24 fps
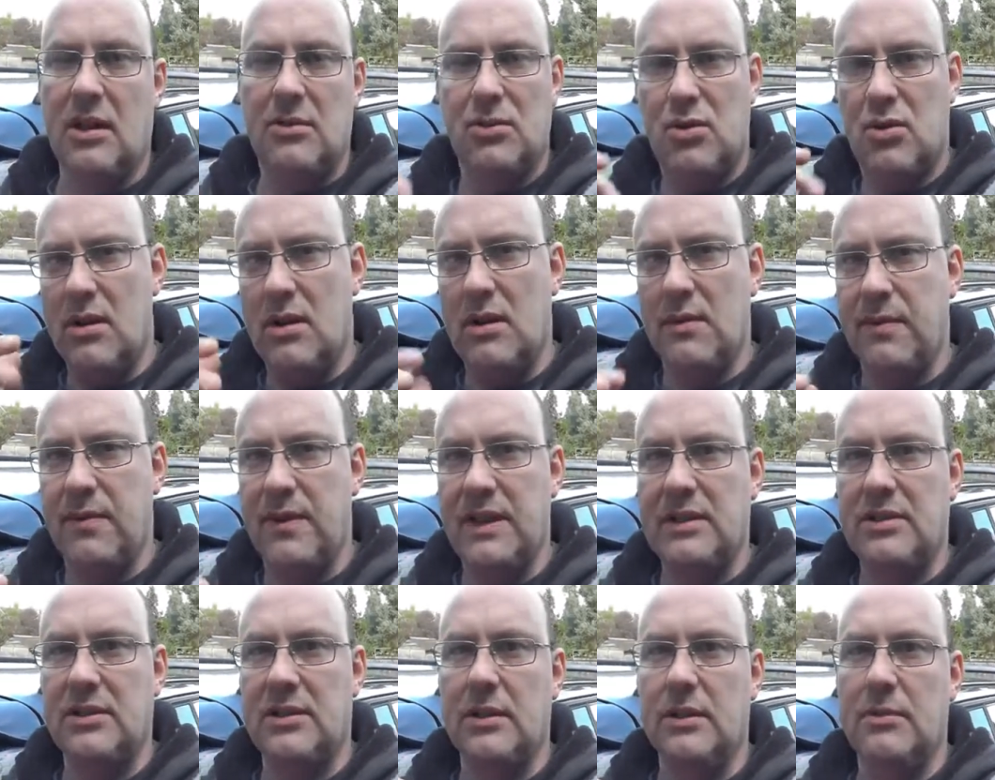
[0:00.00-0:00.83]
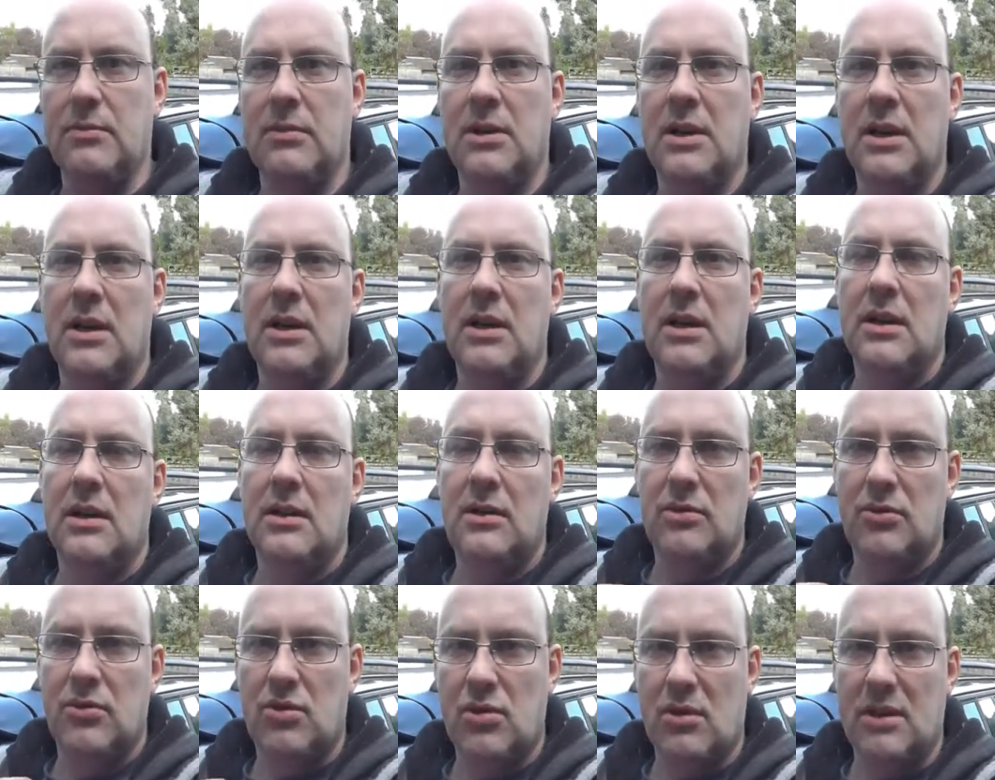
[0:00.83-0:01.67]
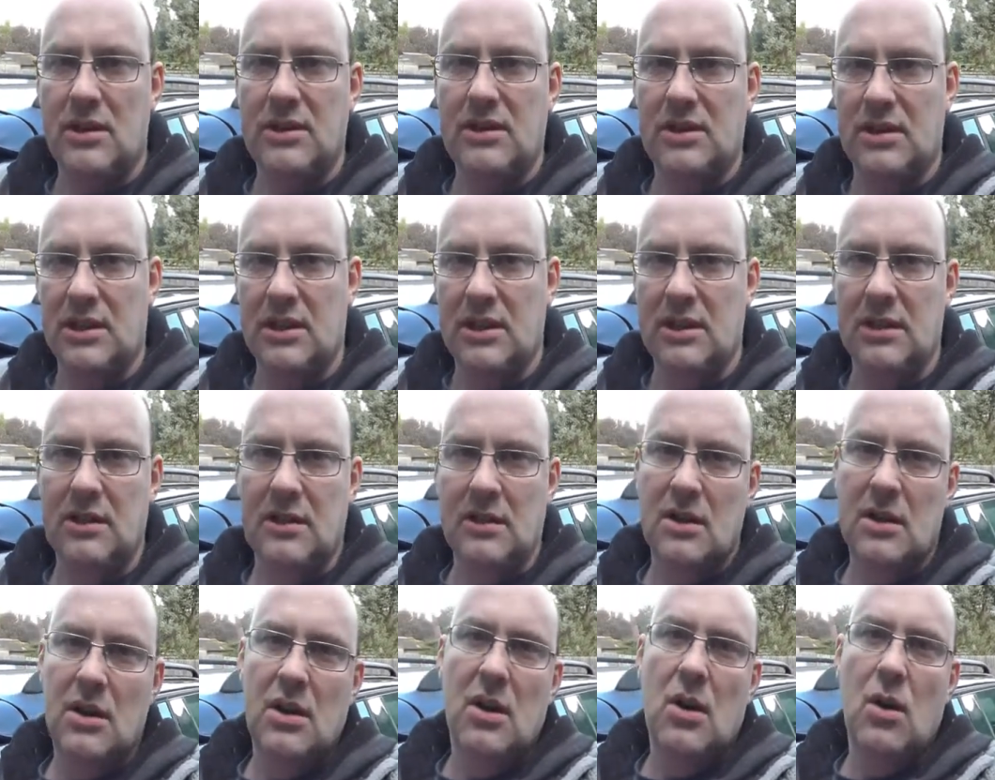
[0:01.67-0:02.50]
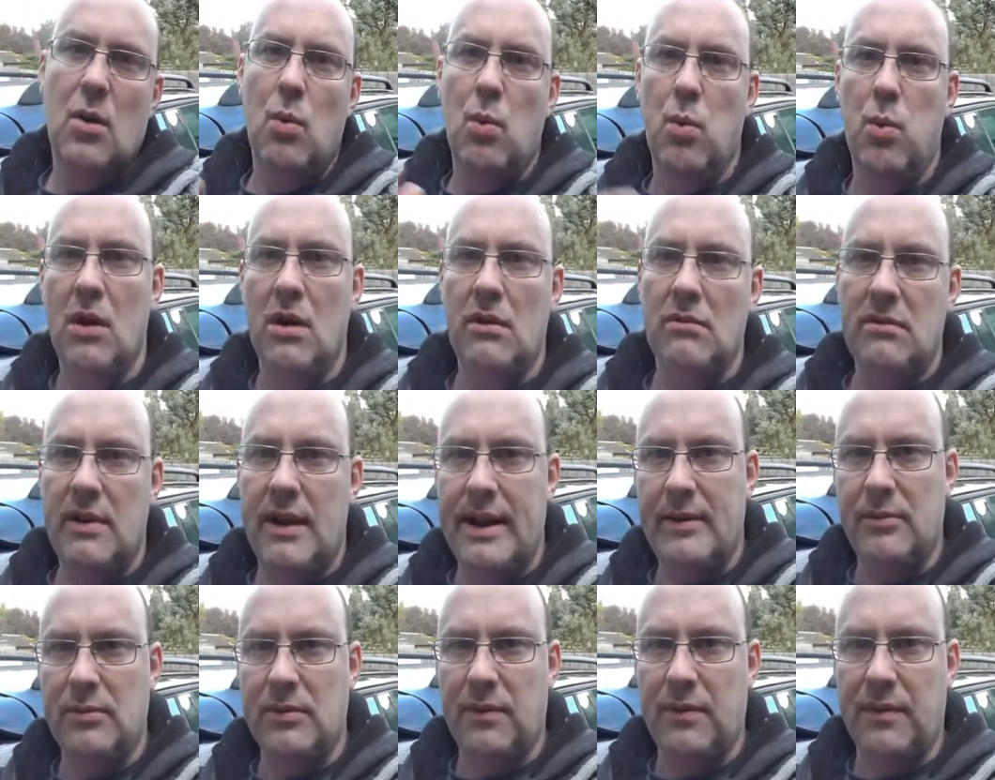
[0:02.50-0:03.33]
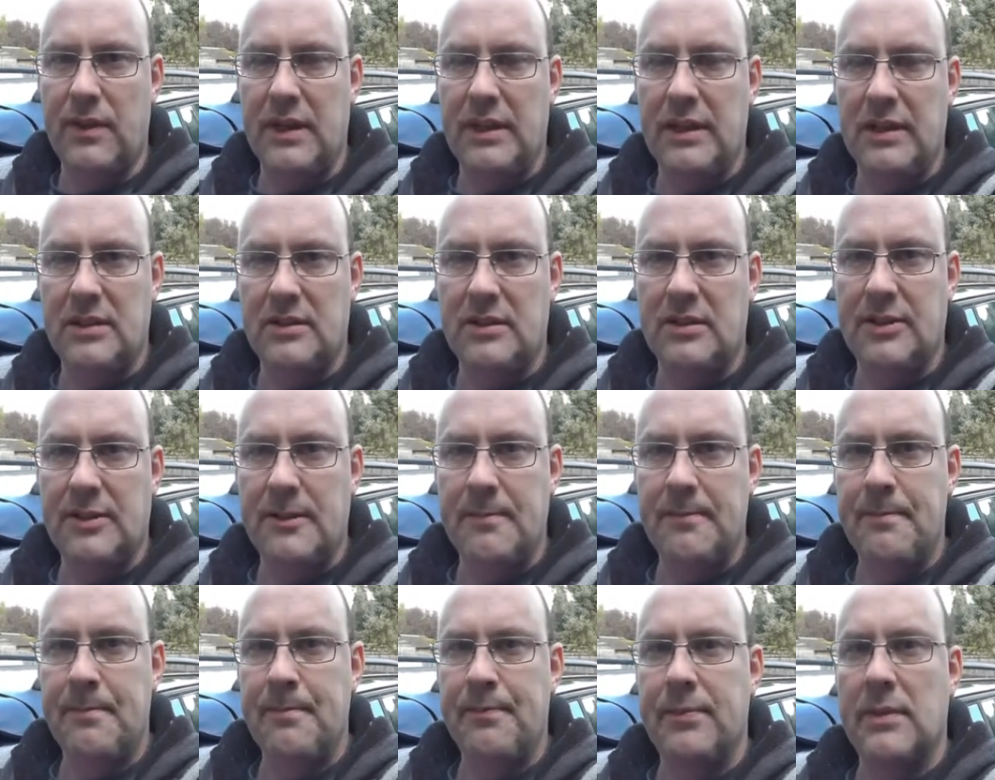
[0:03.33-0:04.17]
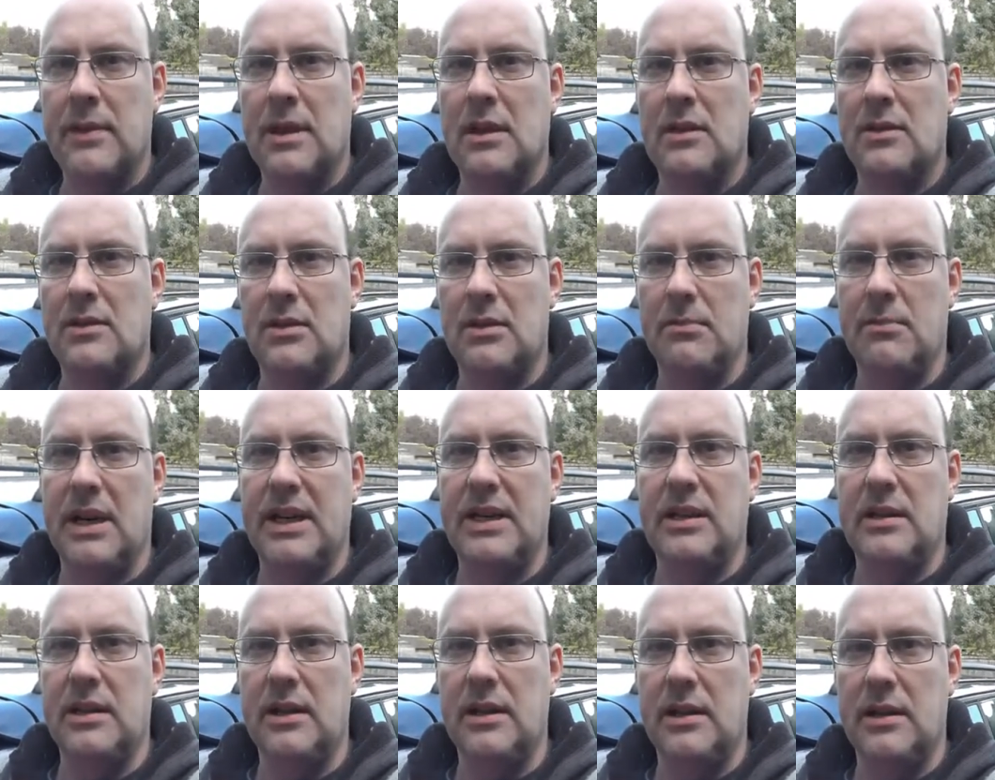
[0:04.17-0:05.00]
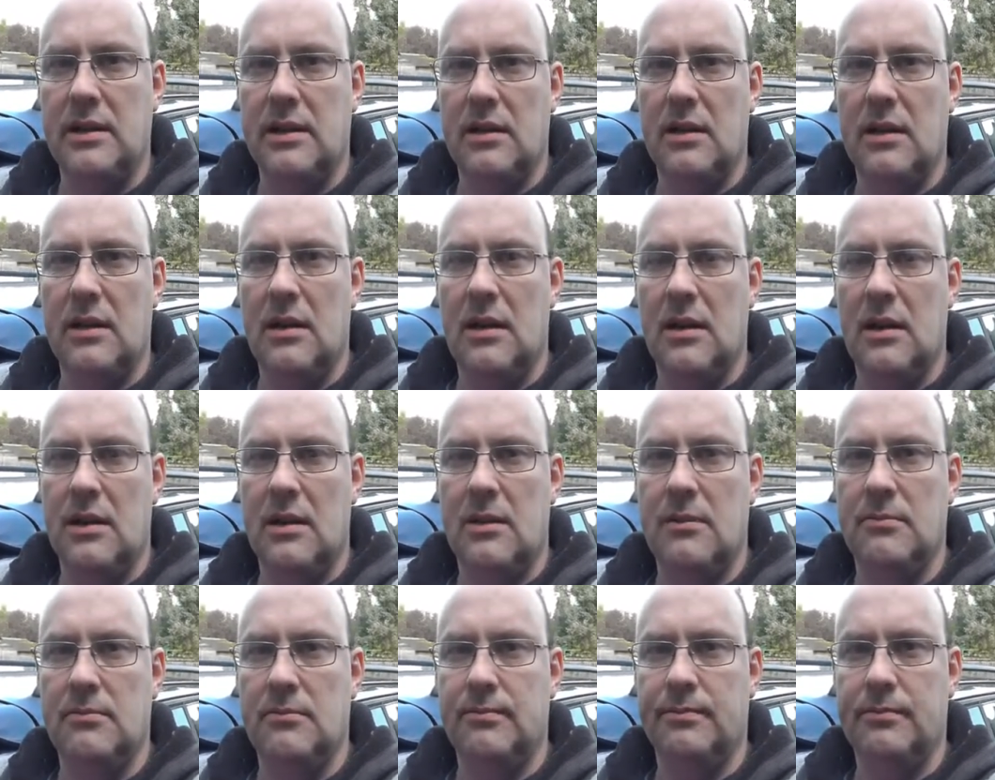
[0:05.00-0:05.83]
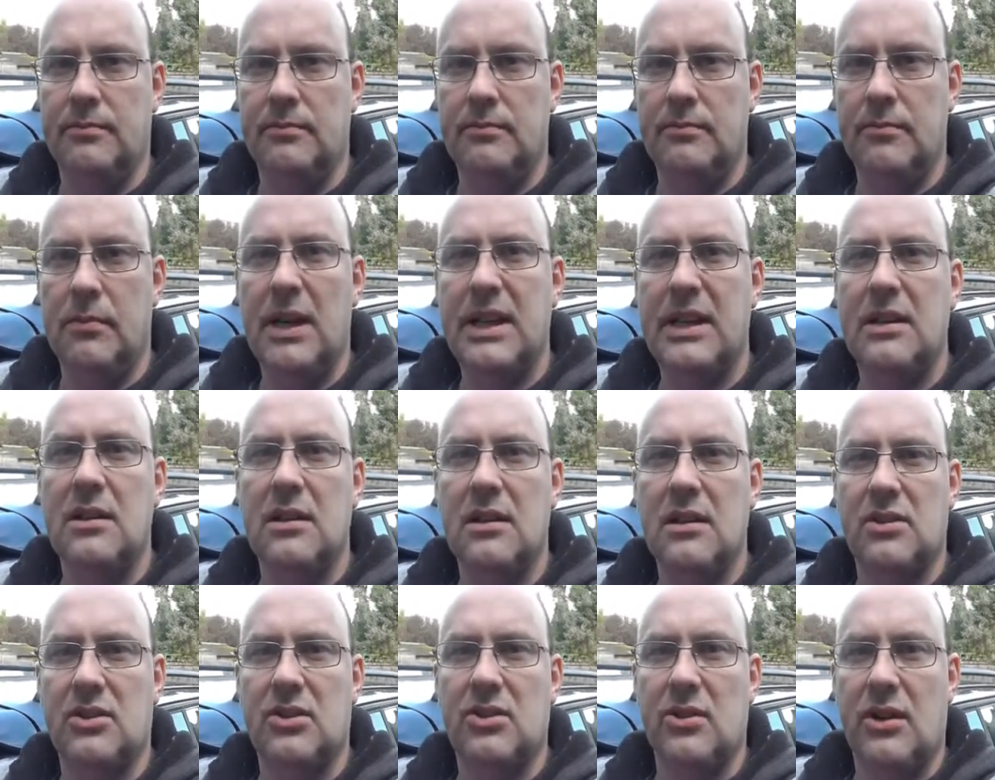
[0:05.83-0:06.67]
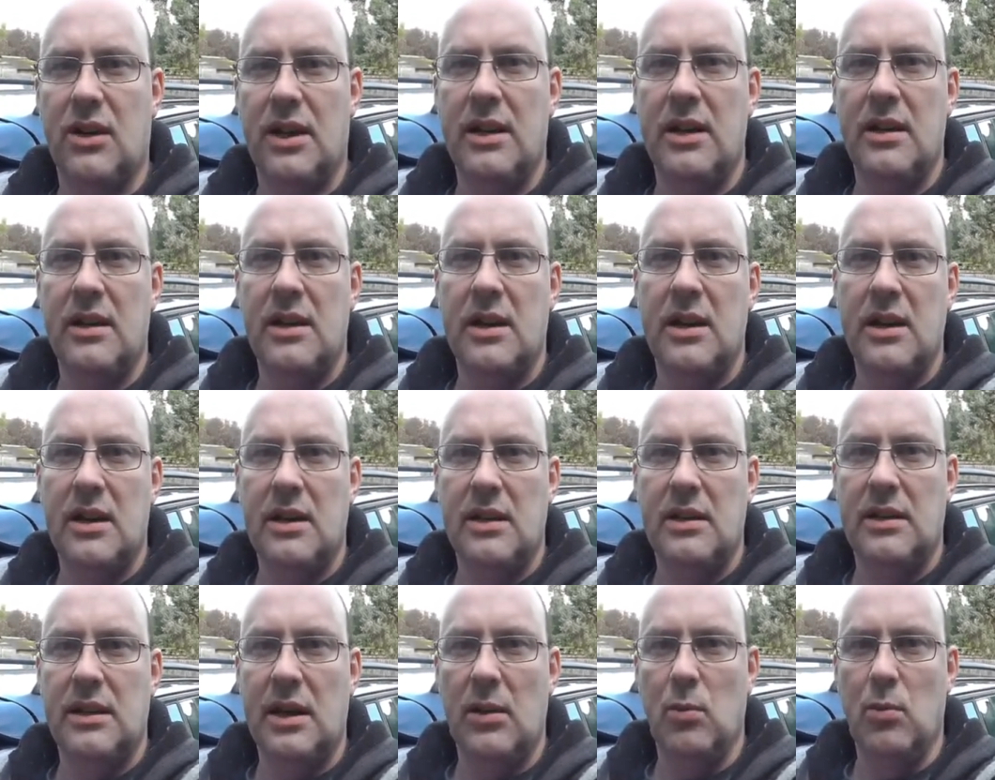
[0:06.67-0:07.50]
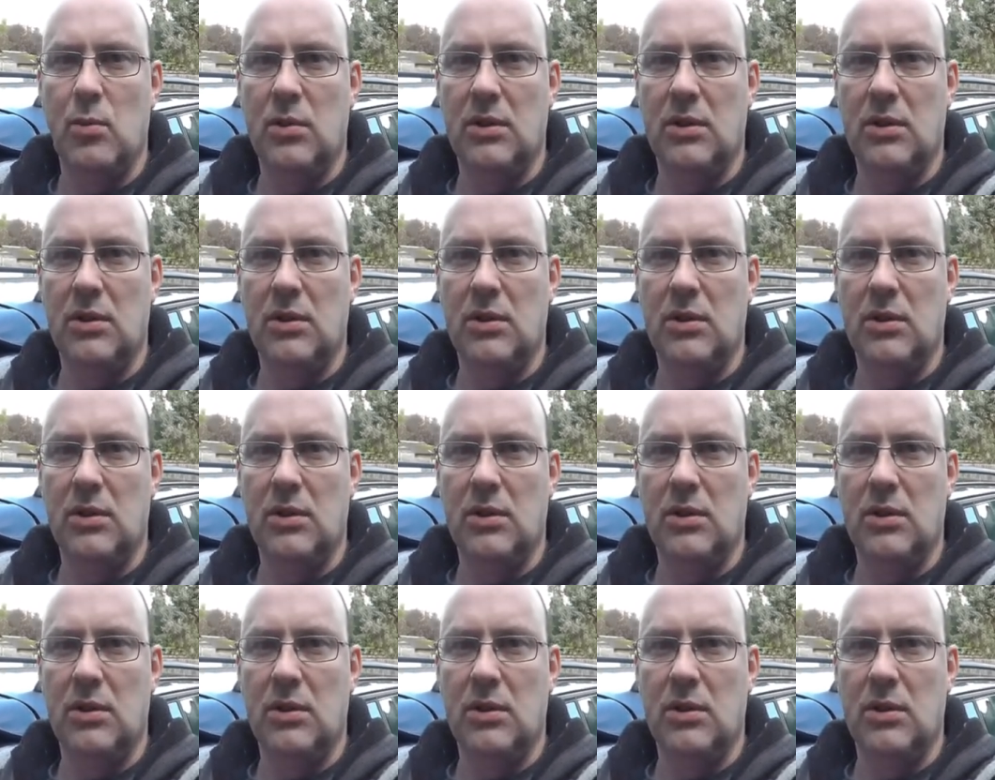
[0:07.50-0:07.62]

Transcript: I was trying to fix them, I was trying to work around things to make it a site that